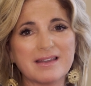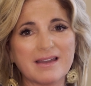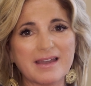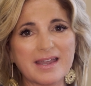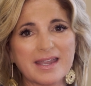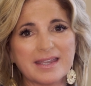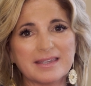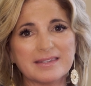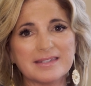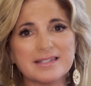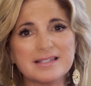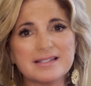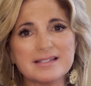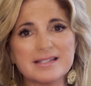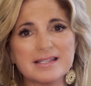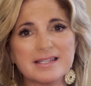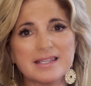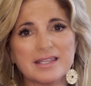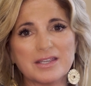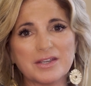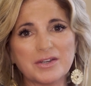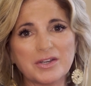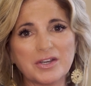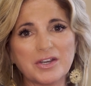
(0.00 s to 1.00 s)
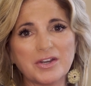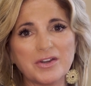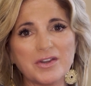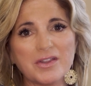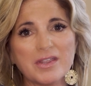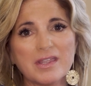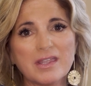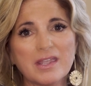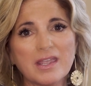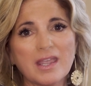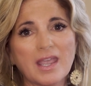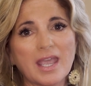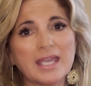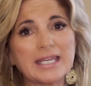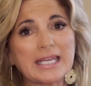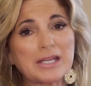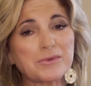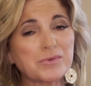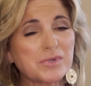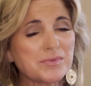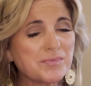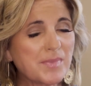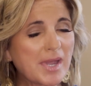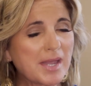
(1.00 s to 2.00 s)
island here. And I
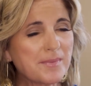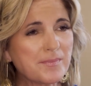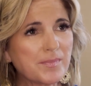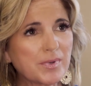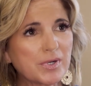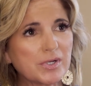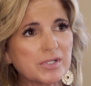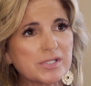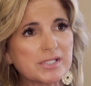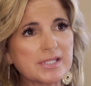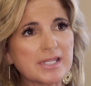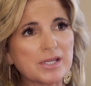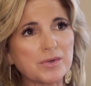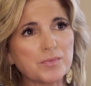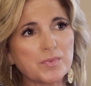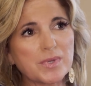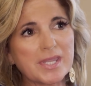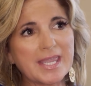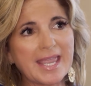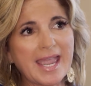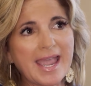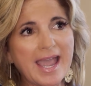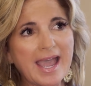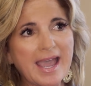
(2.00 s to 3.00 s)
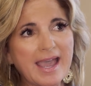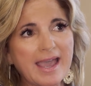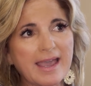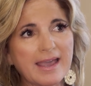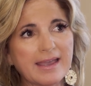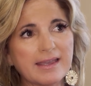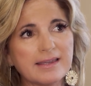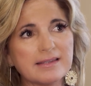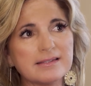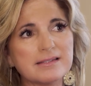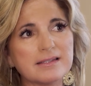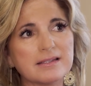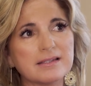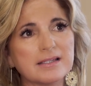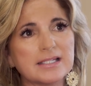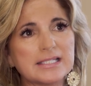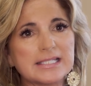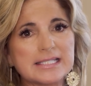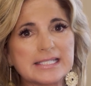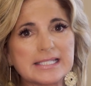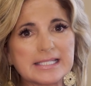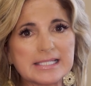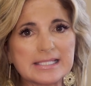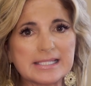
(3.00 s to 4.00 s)
remembered that we had a
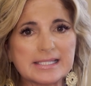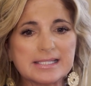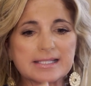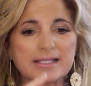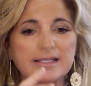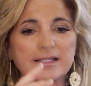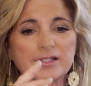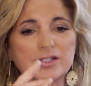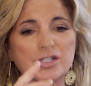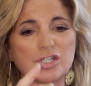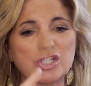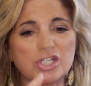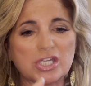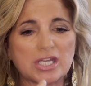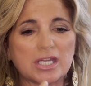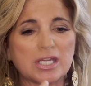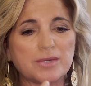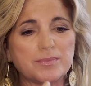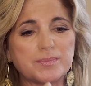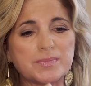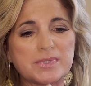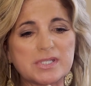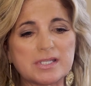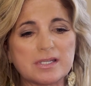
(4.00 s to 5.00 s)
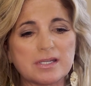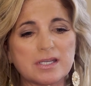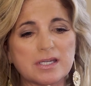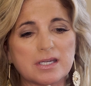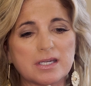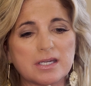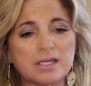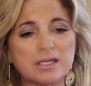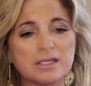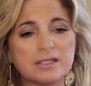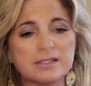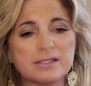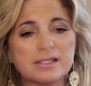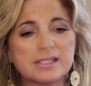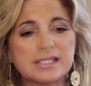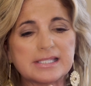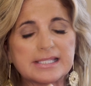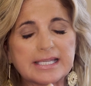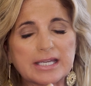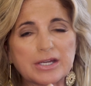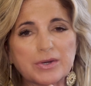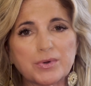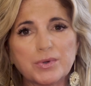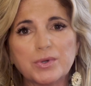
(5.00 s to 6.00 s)
disc-shaped
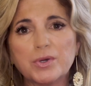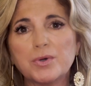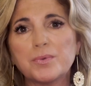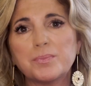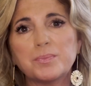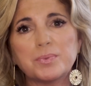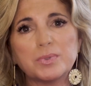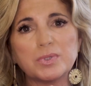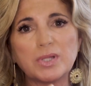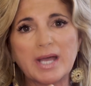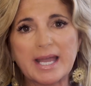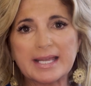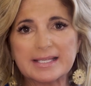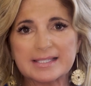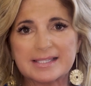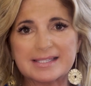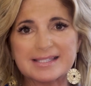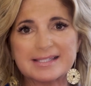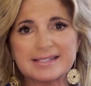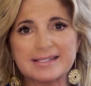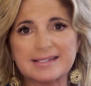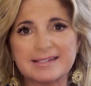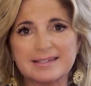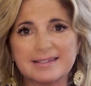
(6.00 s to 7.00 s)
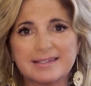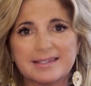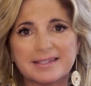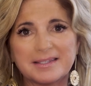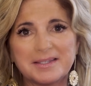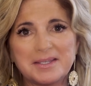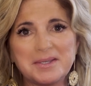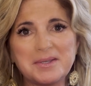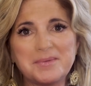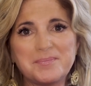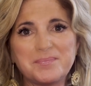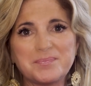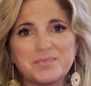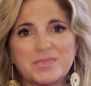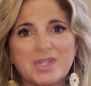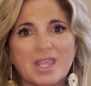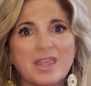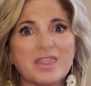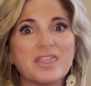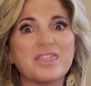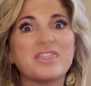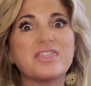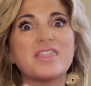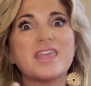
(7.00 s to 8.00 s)
sterile plastic
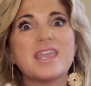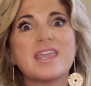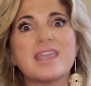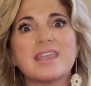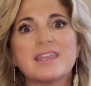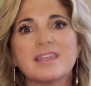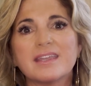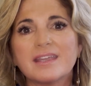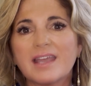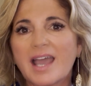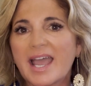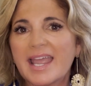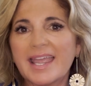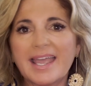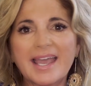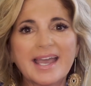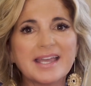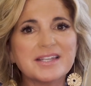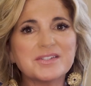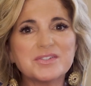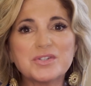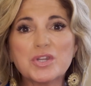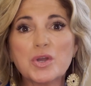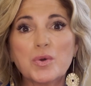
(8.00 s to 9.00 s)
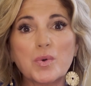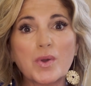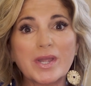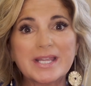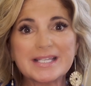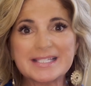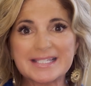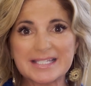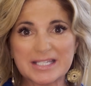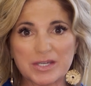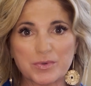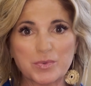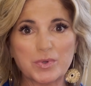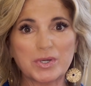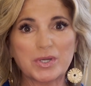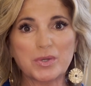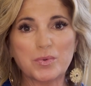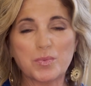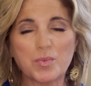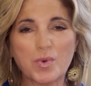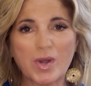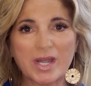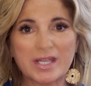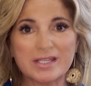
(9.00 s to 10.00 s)
thing. I had no idea what
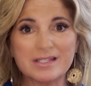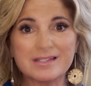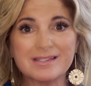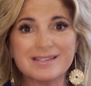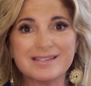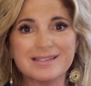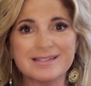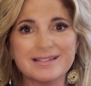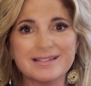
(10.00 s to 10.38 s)
it was,